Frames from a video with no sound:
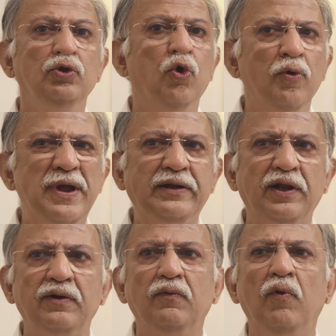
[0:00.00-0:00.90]
No
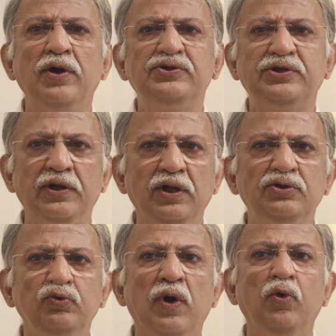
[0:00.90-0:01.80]
matter what
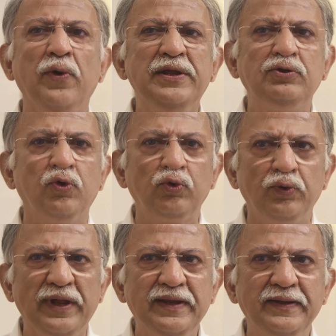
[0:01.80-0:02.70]
struggles you are going through
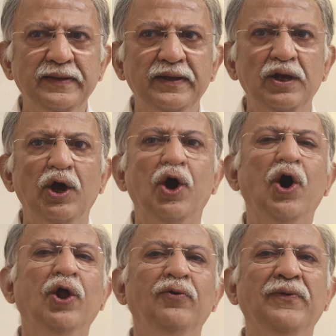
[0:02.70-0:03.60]
today,
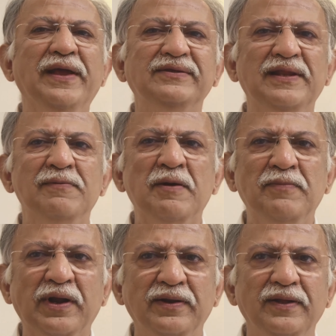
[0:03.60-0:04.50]
always
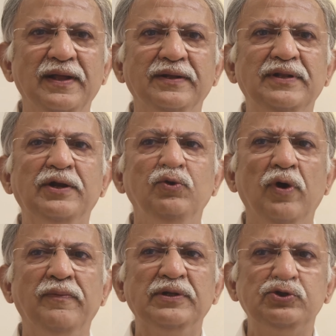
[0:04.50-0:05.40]
remember that
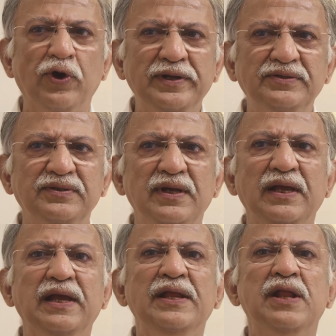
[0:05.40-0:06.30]
you have a choice
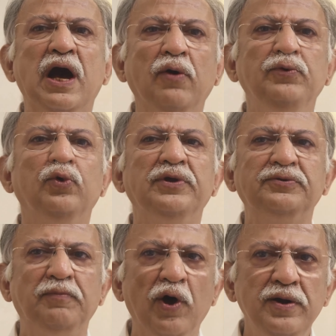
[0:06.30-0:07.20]
in how you
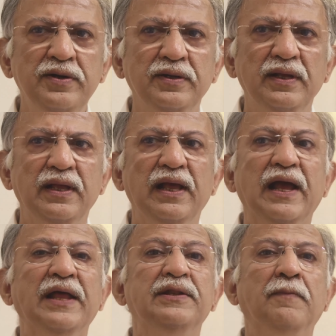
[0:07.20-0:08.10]
respond
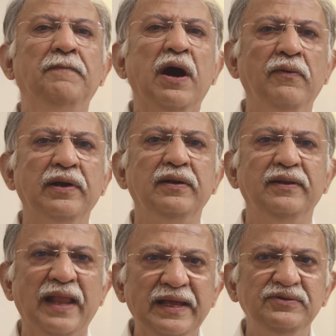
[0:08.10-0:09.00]
and the power
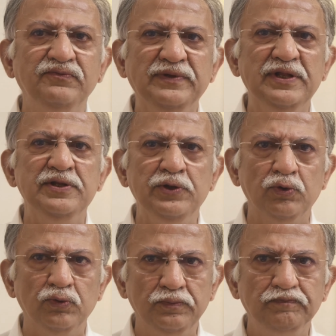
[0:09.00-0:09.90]
lies within
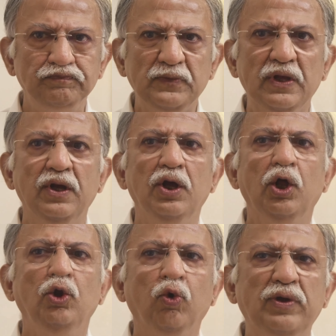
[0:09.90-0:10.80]
you.
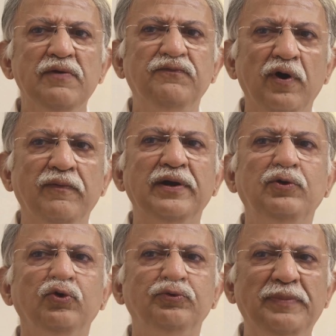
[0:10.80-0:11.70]
Looking
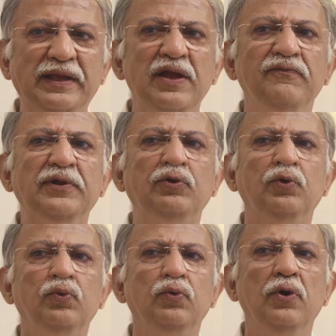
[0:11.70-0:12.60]
forward to speaking with
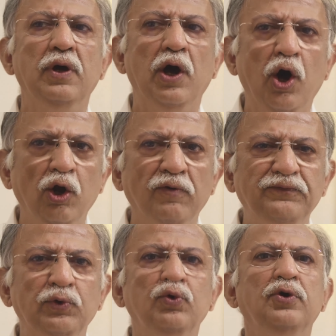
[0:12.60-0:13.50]
you, all
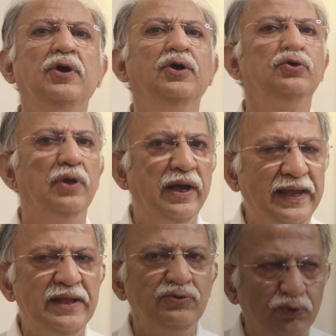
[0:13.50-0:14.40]
of you,
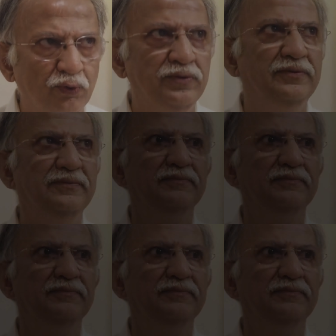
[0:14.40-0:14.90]
again soon.